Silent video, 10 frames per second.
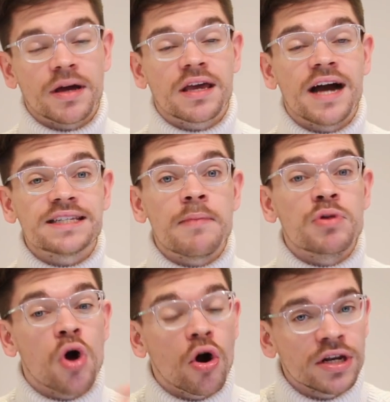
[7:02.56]
But guys,
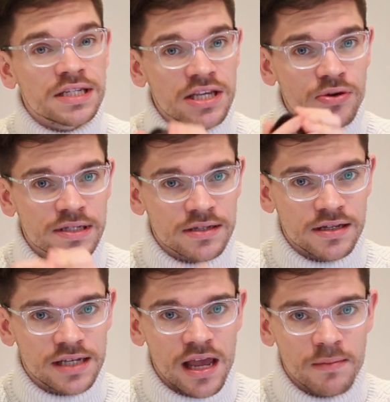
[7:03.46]
I'm not gonna see you on
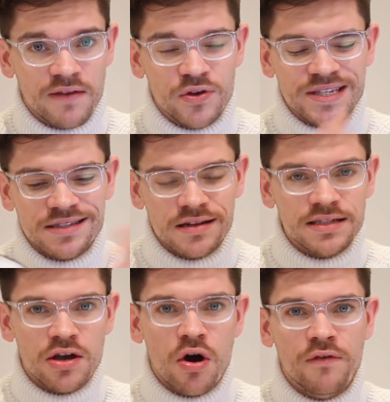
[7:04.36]
Sunday. I'm giving you
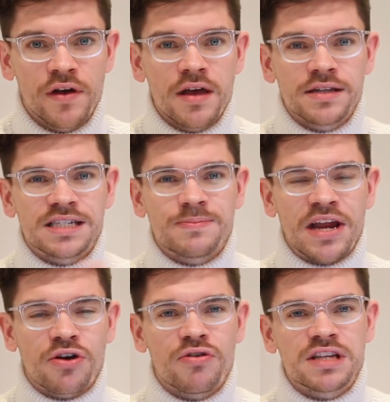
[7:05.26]
Sunday off to
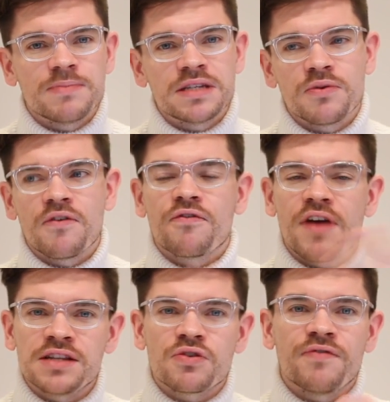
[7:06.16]
spend Christmas with your
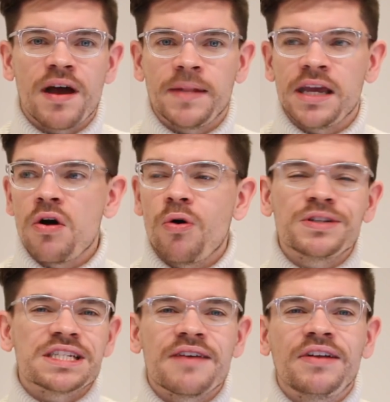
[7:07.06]
friends or family,
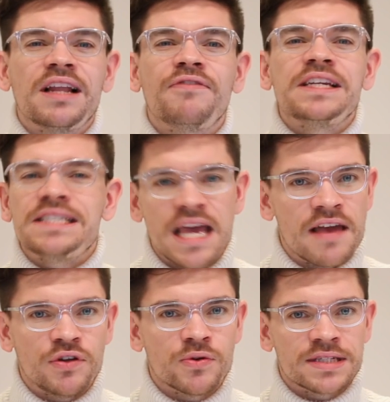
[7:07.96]
or just have a lovely
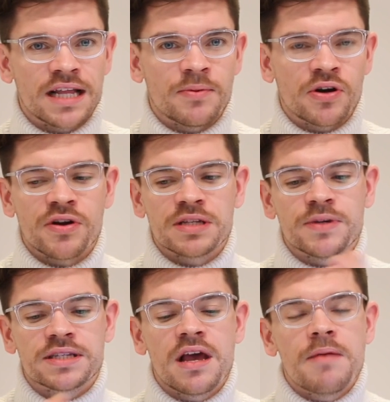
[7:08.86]
day if you don't celebrate
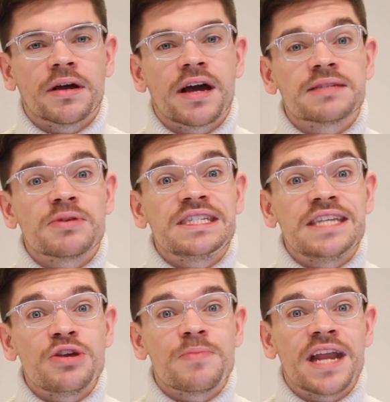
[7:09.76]
Christmas. But guys, I'm gonna
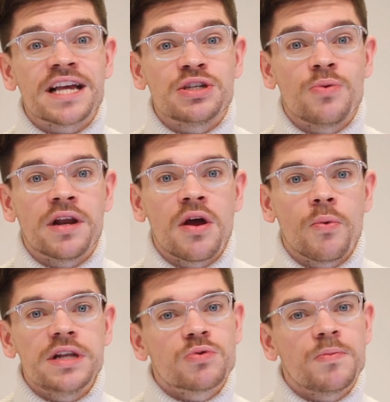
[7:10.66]
see you in my next new one,
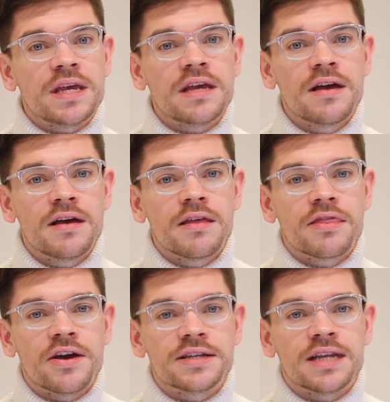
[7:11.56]
which will be
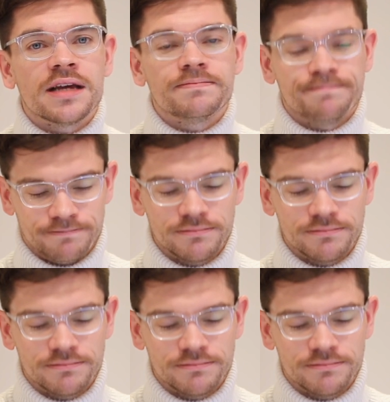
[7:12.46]
Thursday.